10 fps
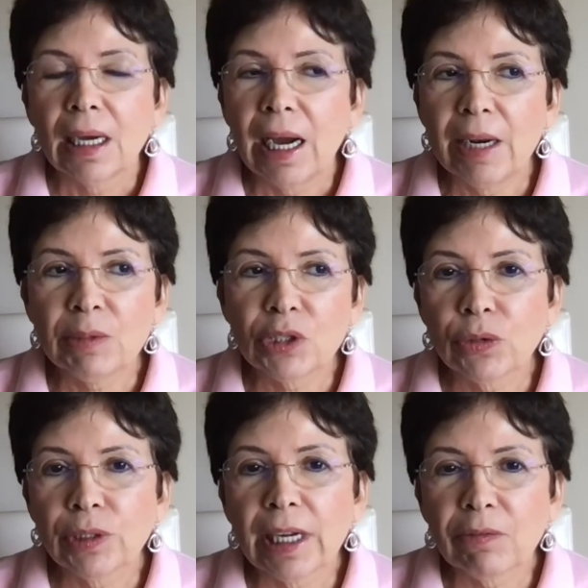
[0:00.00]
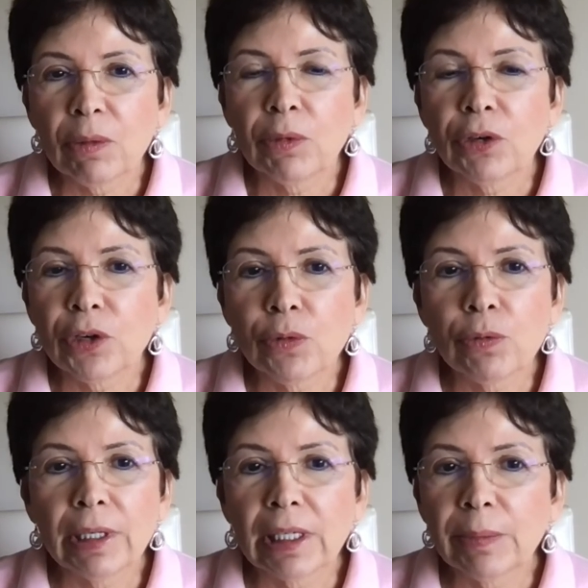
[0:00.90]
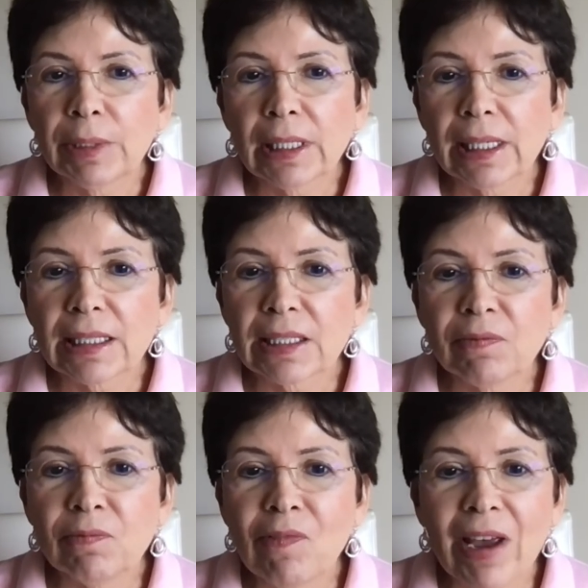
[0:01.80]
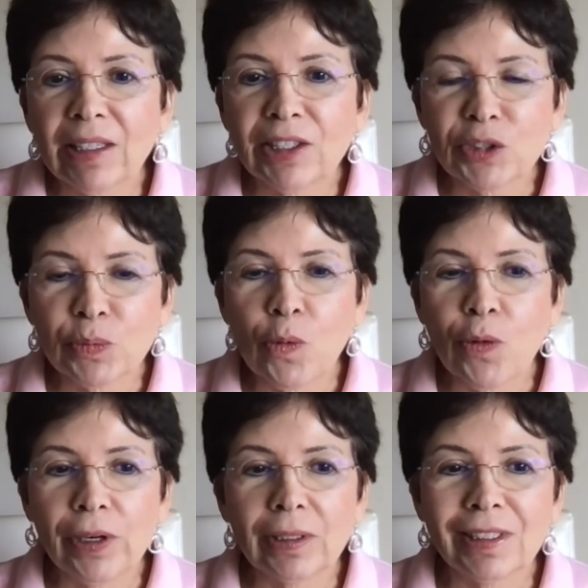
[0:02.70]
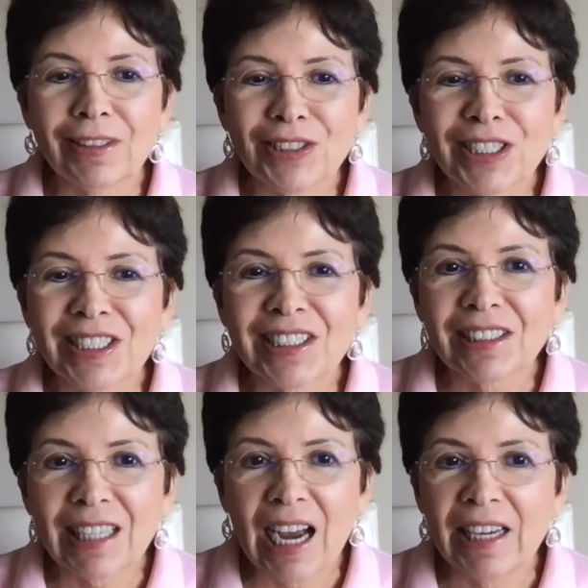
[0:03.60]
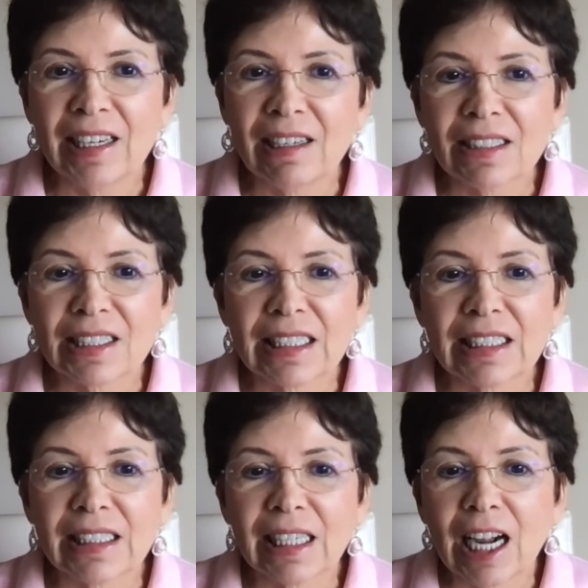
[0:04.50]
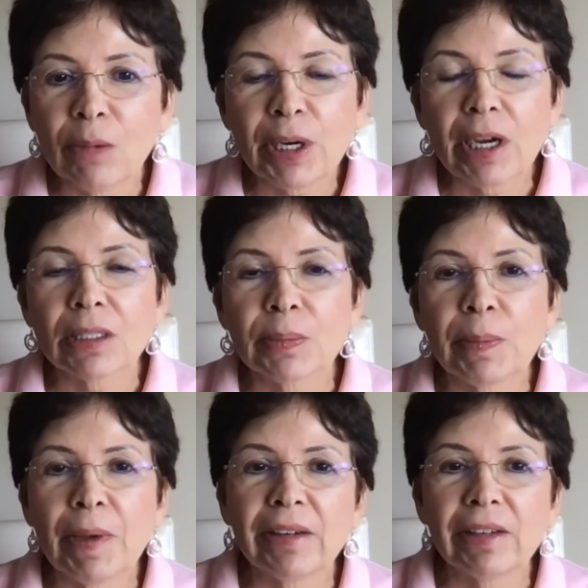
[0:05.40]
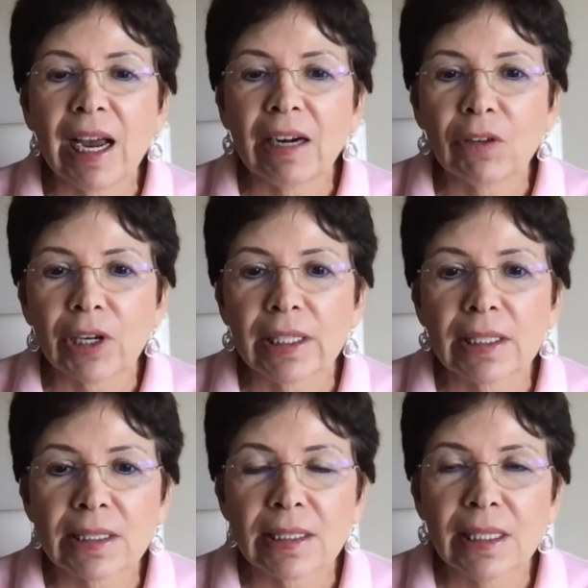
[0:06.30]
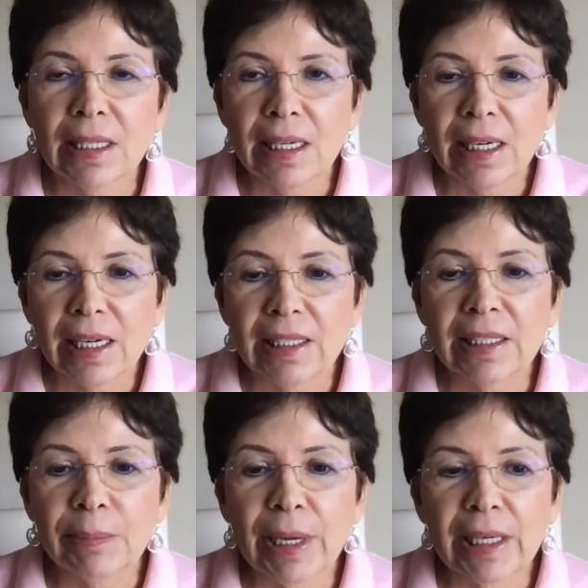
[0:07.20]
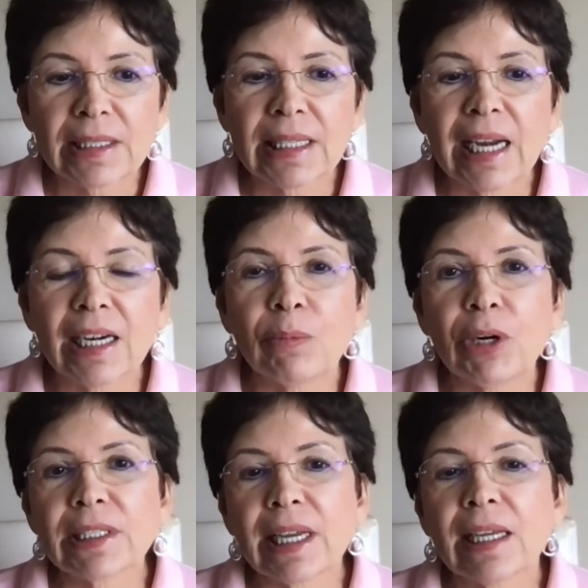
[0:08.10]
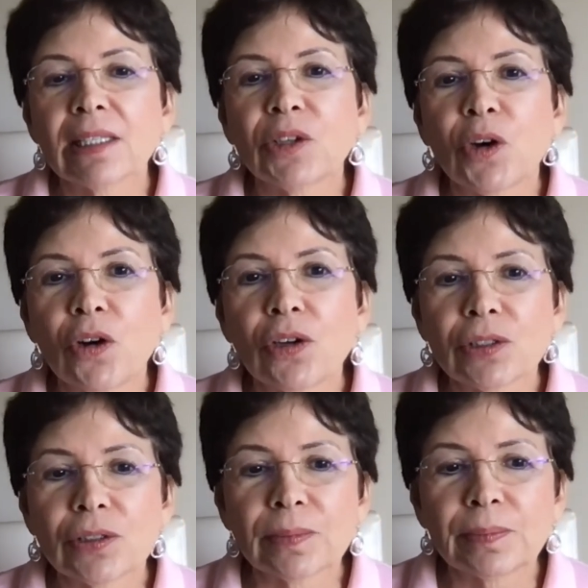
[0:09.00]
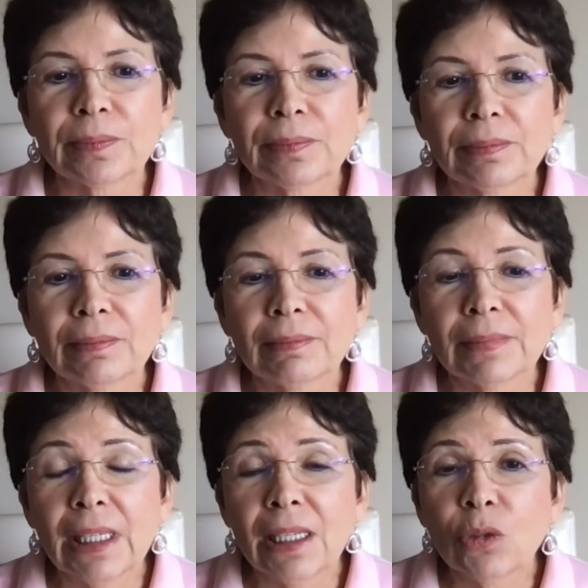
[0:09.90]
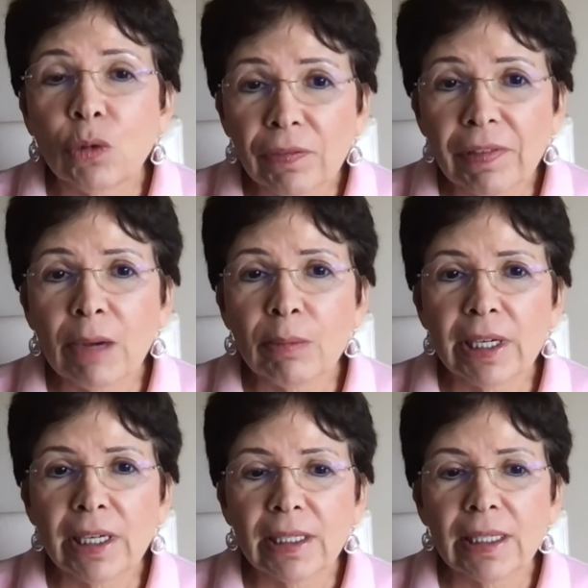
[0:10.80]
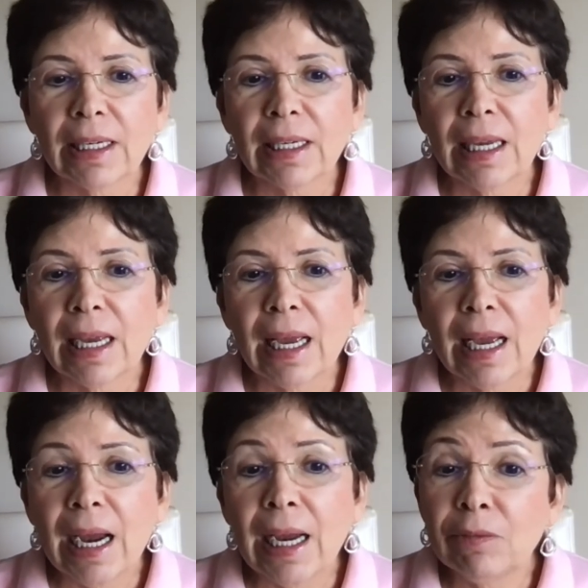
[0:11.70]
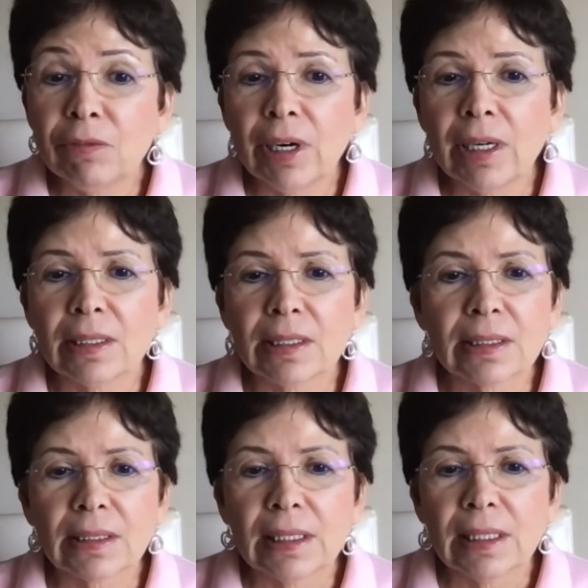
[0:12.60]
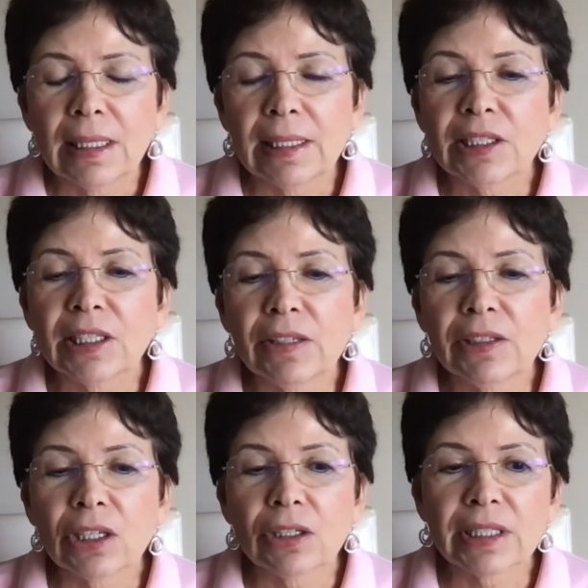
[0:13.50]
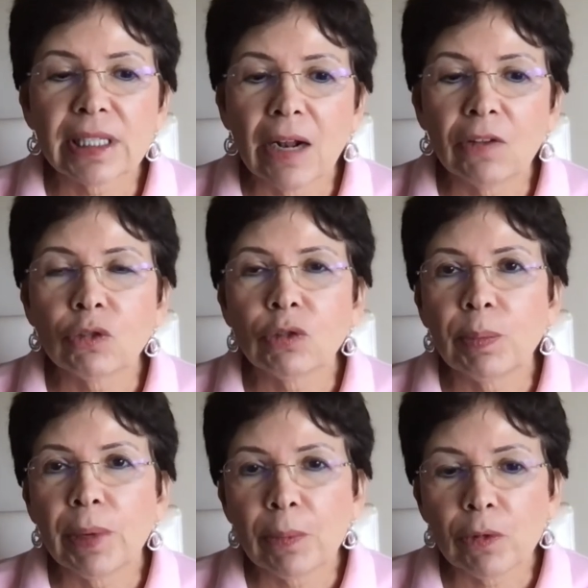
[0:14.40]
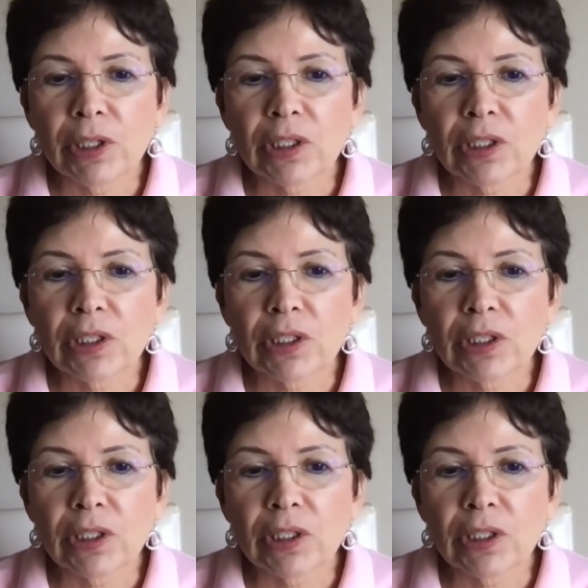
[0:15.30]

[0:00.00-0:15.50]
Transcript: I am sure that from her new and limitless vantage point, you know, she's still guiding us and helping us be better advocates in the metastatic breast cancer cause. To her family and friends, let's nourish ourselves with the memories